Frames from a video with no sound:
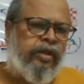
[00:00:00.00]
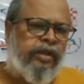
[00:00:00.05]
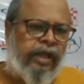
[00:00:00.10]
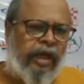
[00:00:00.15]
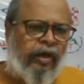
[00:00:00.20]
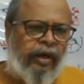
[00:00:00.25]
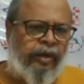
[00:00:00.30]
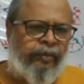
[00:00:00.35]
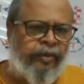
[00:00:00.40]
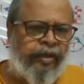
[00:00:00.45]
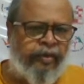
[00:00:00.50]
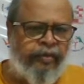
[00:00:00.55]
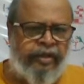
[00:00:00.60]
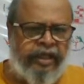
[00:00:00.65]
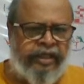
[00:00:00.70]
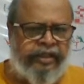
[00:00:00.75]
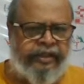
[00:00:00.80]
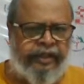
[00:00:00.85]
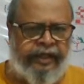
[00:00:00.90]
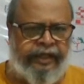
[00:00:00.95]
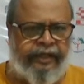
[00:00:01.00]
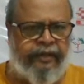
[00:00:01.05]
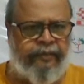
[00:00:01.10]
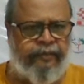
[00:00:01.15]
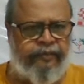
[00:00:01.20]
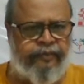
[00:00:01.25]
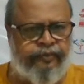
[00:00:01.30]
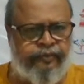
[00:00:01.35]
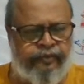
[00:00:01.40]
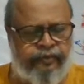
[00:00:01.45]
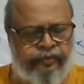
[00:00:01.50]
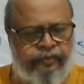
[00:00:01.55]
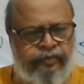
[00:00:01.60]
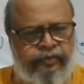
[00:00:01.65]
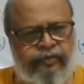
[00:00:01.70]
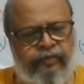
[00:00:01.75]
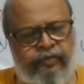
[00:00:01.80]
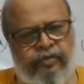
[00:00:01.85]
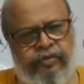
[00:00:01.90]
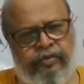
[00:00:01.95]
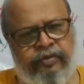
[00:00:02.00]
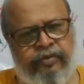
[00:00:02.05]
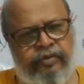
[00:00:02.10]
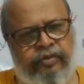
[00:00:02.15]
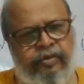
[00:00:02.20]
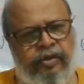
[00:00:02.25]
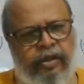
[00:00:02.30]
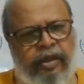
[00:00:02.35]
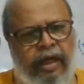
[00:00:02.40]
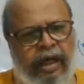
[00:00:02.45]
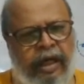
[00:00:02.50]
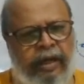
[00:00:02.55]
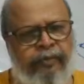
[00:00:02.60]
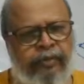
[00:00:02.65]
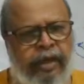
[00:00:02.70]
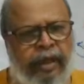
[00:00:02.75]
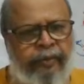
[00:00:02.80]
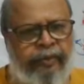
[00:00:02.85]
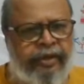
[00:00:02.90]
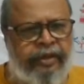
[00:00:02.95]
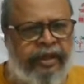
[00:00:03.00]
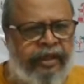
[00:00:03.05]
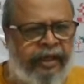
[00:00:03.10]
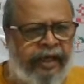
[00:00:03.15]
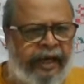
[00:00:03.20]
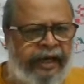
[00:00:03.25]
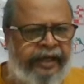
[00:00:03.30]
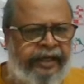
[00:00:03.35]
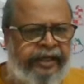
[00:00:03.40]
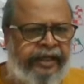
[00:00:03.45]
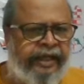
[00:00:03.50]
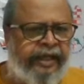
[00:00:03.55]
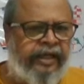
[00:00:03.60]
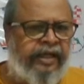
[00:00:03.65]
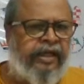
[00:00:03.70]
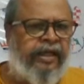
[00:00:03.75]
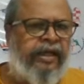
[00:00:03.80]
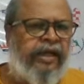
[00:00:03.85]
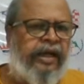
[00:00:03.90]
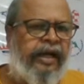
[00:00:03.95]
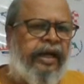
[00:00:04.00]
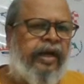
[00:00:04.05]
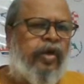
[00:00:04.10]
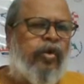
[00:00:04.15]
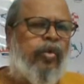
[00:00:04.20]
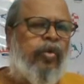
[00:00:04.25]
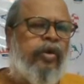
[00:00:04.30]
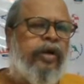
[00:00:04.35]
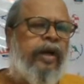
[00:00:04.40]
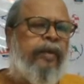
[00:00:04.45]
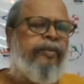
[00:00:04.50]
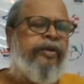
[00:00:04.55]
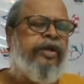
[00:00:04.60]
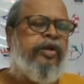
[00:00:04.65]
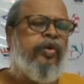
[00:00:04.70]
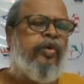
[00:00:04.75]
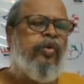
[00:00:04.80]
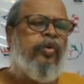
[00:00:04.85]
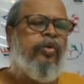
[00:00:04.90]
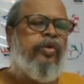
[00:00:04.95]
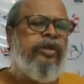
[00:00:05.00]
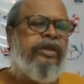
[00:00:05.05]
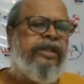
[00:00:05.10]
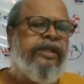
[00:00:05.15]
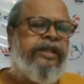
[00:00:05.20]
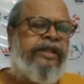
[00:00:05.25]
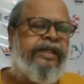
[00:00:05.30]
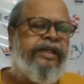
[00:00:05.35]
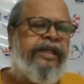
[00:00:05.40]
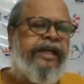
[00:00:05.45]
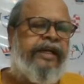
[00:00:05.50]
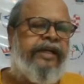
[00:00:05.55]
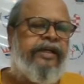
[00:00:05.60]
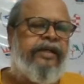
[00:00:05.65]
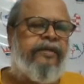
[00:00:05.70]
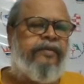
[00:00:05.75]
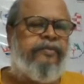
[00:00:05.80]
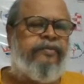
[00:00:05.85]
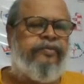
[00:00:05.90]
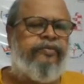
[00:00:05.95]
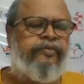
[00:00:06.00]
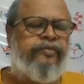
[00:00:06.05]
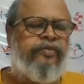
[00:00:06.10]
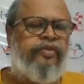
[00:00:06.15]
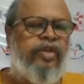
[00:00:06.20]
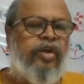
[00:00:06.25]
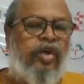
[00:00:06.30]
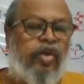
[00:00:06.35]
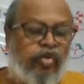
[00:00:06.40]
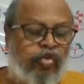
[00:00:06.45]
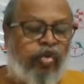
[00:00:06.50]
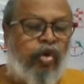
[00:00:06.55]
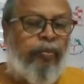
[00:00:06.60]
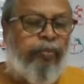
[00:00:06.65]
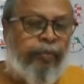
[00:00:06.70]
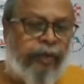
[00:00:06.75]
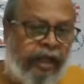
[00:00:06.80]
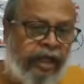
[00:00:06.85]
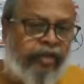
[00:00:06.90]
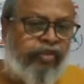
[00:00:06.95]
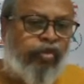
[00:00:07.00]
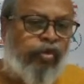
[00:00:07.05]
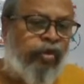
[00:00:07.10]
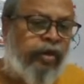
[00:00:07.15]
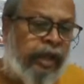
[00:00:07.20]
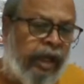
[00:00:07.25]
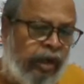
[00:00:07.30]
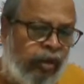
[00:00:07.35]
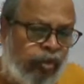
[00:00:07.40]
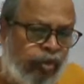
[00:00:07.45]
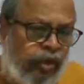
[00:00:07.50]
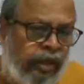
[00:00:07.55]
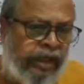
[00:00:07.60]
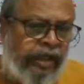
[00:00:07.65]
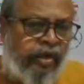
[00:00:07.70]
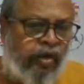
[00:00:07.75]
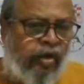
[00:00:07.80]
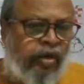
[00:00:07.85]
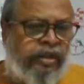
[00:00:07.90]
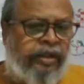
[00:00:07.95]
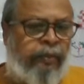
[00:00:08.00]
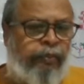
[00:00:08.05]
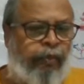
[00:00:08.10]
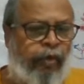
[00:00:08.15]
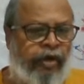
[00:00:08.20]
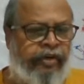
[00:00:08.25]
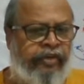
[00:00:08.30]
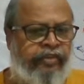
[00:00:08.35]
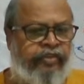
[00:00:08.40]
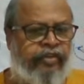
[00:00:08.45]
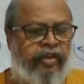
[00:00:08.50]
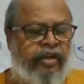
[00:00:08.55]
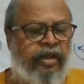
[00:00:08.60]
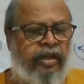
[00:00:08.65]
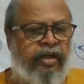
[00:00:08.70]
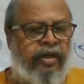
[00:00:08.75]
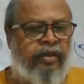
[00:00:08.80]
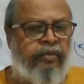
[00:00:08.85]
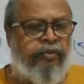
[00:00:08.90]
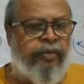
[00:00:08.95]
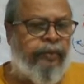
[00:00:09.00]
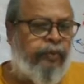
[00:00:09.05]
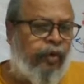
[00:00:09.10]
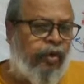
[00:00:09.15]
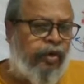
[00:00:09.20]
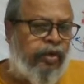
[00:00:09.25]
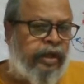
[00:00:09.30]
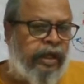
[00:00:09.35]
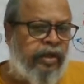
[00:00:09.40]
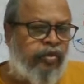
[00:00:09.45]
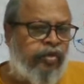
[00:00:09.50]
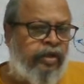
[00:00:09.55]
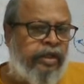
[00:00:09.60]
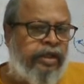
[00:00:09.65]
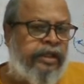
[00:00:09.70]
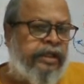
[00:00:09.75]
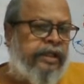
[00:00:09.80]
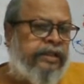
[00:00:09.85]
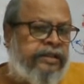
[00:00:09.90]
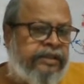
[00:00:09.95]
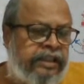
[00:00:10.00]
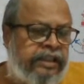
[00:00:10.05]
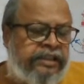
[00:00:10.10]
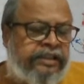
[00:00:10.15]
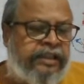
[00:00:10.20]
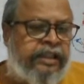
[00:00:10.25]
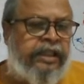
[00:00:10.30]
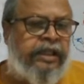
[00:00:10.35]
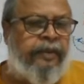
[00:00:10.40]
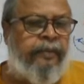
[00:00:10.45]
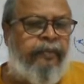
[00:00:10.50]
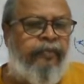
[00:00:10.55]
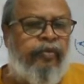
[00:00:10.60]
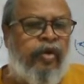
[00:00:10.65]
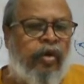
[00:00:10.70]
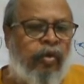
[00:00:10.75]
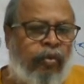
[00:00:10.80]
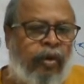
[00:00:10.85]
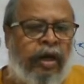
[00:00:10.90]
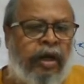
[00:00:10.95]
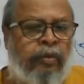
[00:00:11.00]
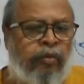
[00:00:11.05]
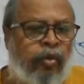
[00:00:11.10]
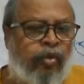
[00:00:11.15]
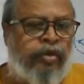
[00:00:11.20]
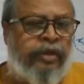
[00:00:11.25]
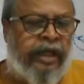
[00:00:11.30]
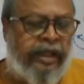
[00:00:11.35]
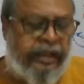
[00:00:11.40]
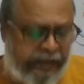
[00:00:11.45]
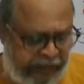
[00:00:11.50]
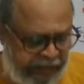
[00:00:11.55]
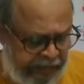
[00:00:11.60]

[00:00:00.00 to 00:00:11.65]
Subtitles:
Now I am giving a threat. I am coming a knight here, and rook coming to d8. So a player should calculate all the points. Before calculating, just give one move, then